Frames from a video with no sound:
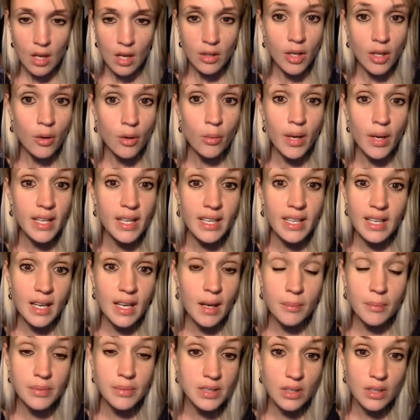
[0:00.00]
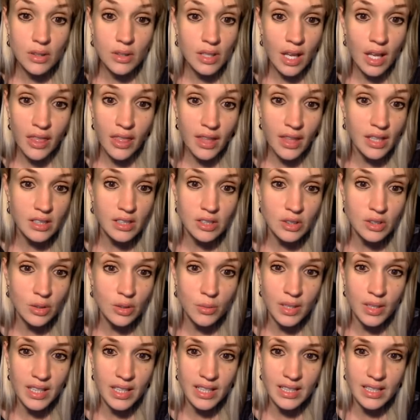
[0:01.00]
No, waking up's got nothing to
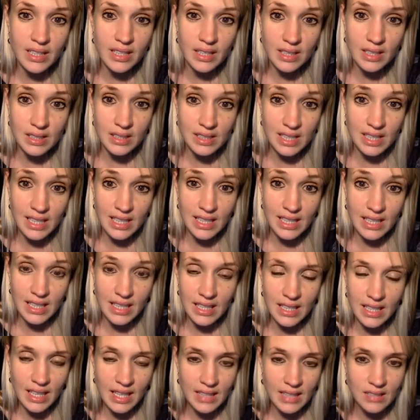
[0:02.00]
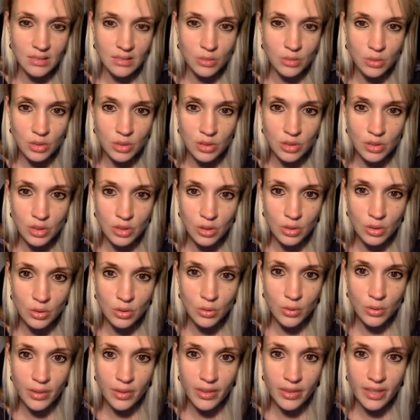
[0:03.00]
do with Kundalini. That's all to
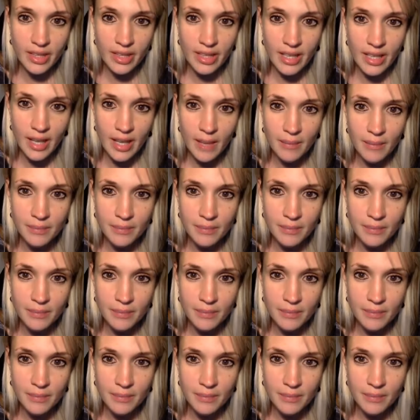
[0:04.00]
do with the